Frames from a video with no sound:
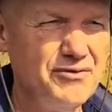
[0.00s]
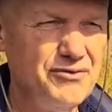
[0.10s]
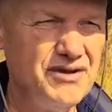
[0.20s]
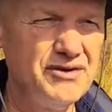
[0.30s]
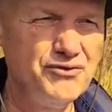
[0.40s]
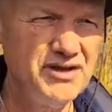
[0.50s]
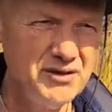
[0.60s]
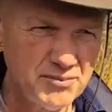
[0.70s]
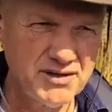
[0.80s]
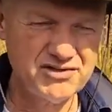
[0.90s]
when
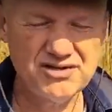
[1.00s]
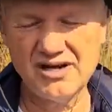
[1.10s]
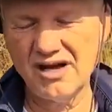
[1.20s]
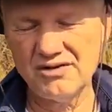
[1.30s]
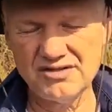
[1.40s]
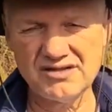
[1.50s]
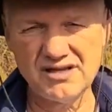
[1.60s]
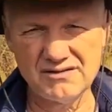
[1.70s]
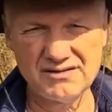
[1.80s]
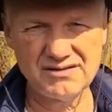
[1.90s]
we measure
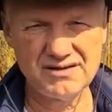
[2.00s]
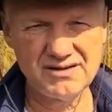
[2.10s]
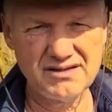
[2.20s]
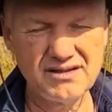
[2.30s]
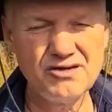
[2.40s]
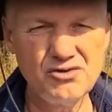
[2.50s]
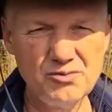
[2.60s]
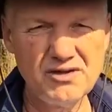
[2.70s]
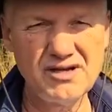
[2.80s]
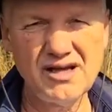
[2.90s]
ourselves, the
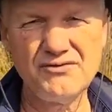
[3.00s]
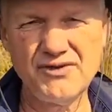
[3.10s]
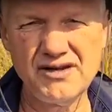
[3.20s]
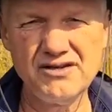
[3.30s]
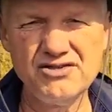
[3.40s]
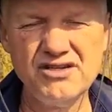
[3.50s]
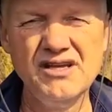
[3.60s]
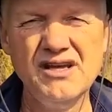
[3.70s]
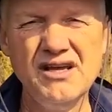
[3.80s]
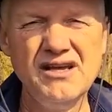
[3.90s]
human life energy,
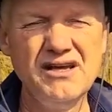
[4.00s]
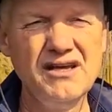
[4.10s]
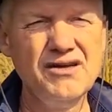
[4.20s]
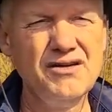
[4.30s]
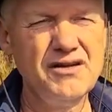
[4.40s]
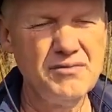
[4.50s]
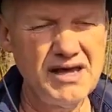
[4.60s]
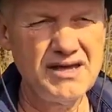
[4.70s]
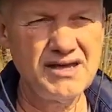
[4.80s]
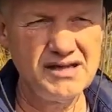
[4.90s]
in
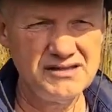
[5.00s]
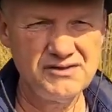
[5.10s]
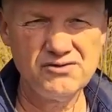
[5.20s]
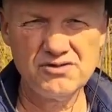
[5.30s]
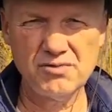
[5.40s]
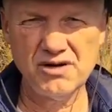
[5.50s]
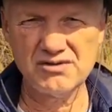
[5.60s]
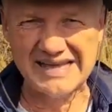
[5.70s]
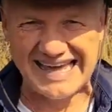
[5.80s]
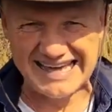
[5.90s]
my case it was
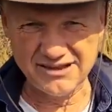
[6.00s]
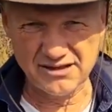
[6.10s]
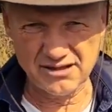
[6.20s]
about 80.